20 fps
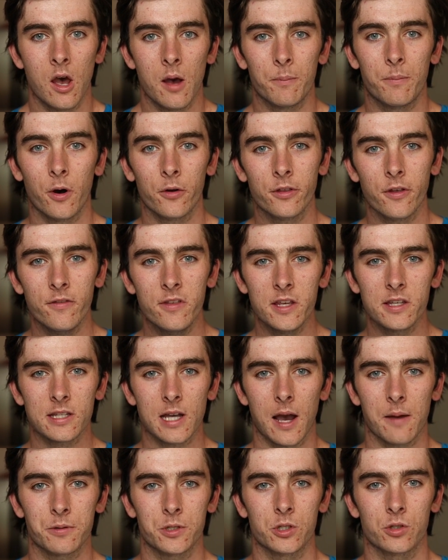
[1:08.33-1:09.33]
Both of these
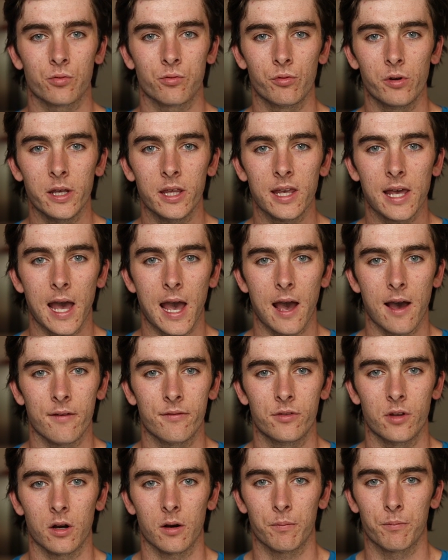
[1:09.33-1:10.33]
options really
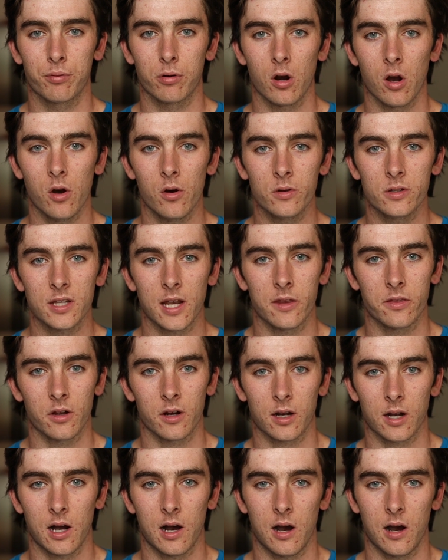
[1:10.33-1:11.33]
have their pros and their
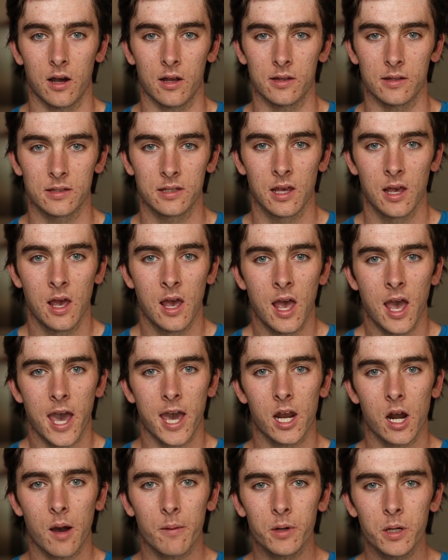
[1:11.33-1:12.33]
cons,
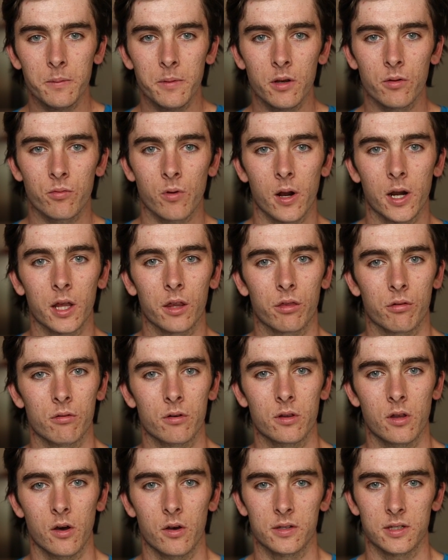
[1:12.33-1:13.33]
and I'm going to be running
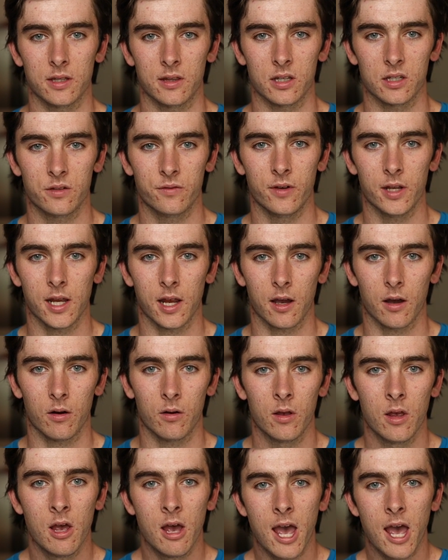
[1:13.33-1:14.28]
through those in this video.